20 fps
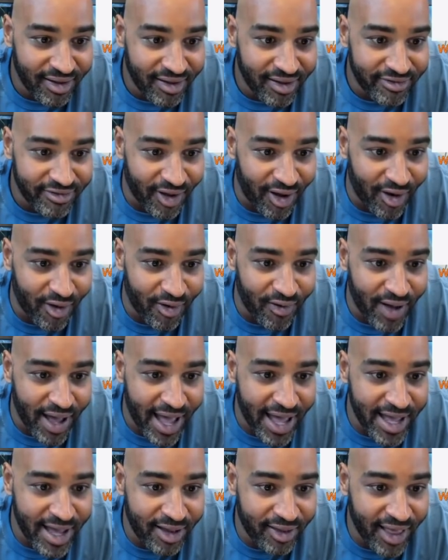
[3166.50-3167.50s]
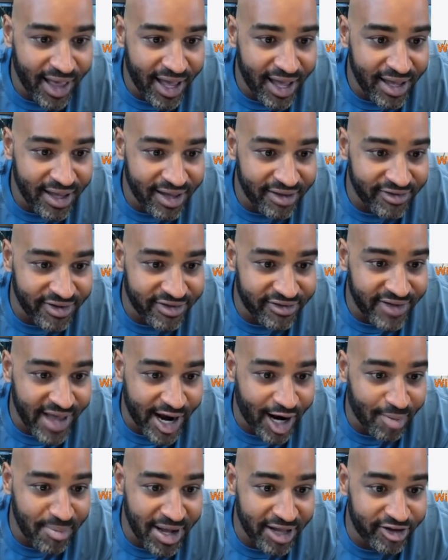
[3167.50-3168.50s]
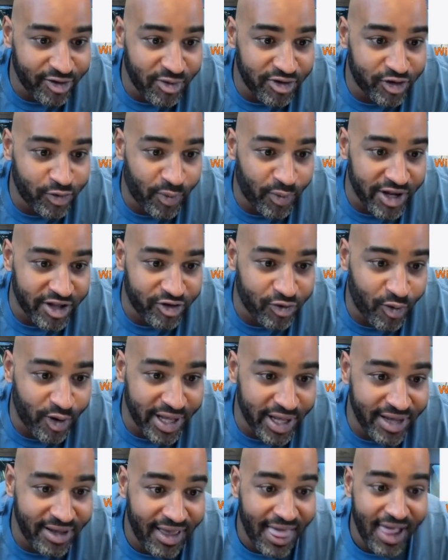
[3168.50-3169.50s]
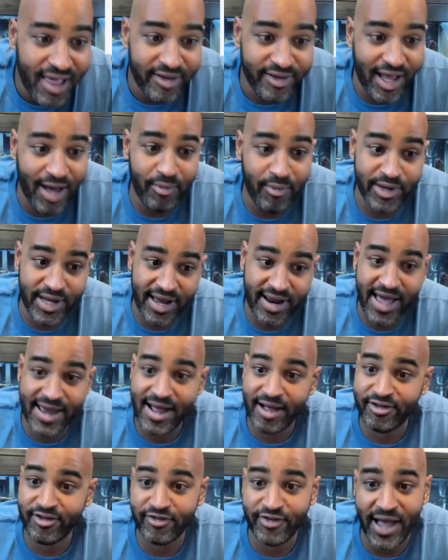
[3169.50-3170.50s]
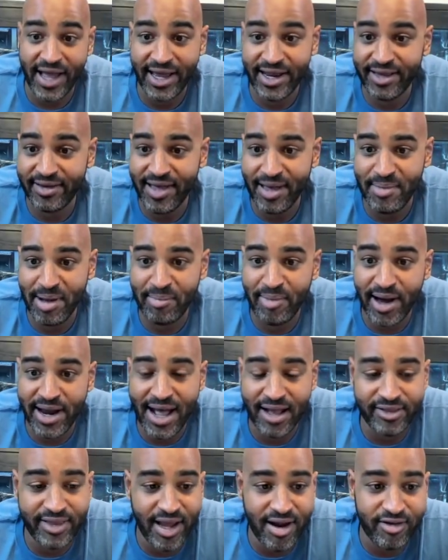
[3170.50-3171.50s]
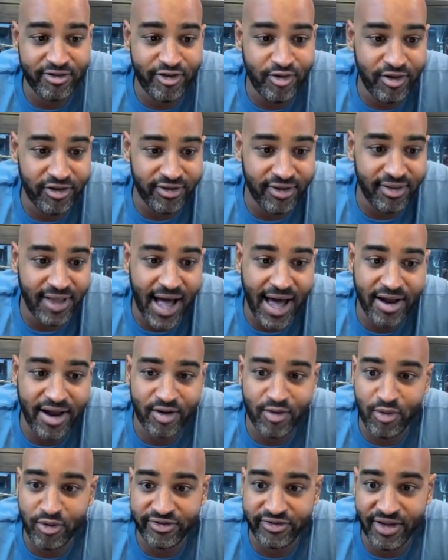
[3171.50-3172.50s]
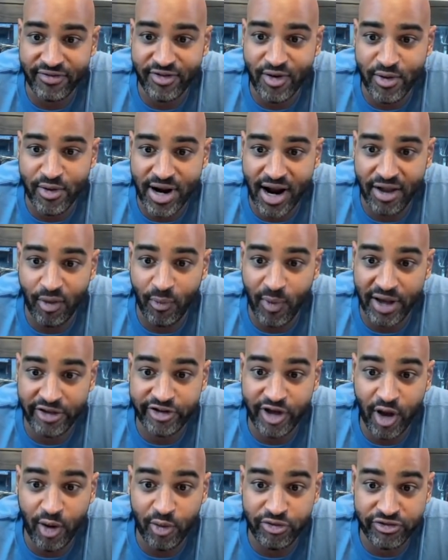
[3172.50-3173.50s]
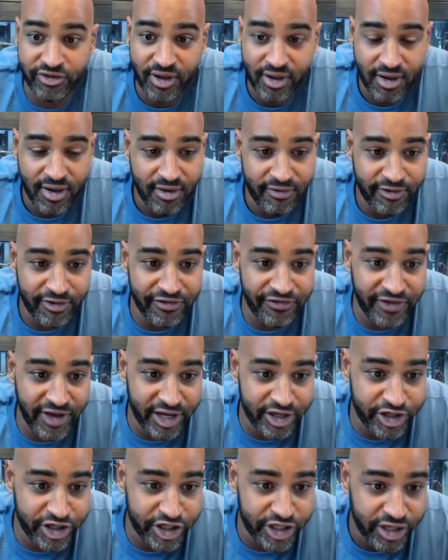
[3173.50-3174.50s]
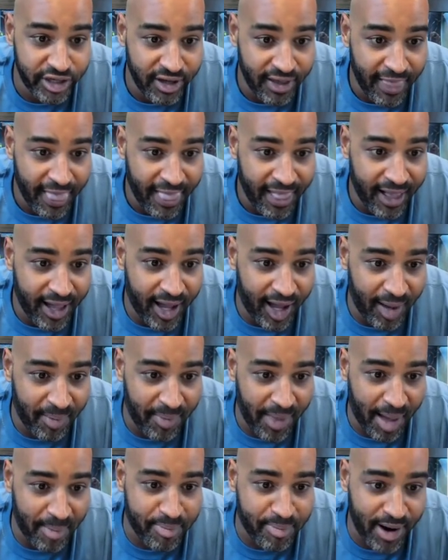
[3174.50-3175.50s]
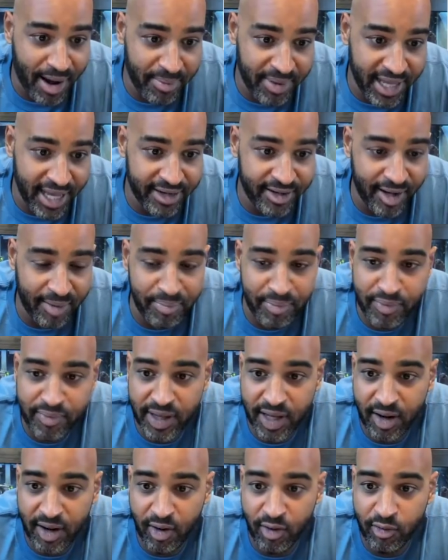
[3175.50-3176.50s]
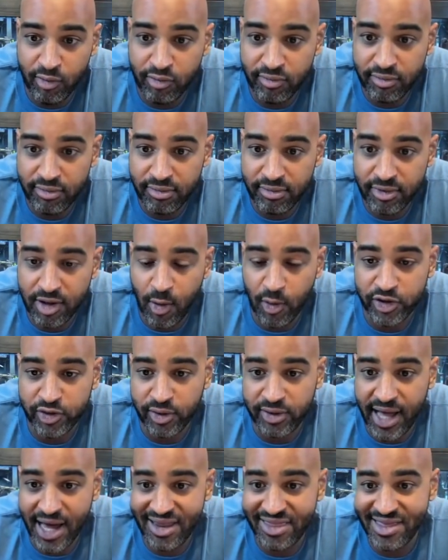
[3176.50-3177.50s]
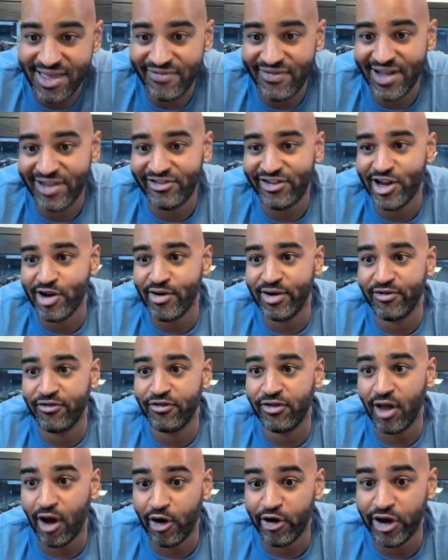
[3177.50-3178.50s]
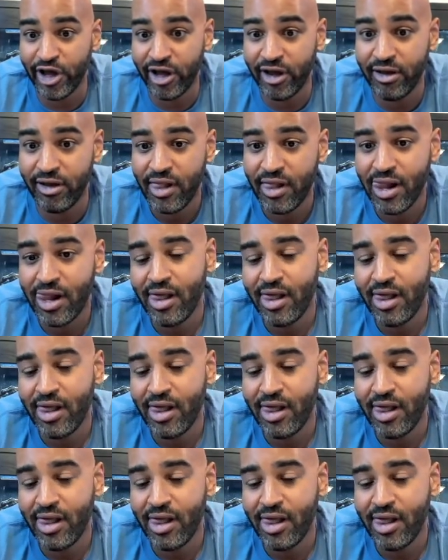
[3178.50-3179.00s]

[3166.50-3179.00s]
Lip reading: So ALA is in Sacramento in 2020. Yeah, we got to head out I got to get my butt out there too. There's a lot of cool stuff going on the West Coast for fish. I'll probably end up, going to a lot of the events here in Florida.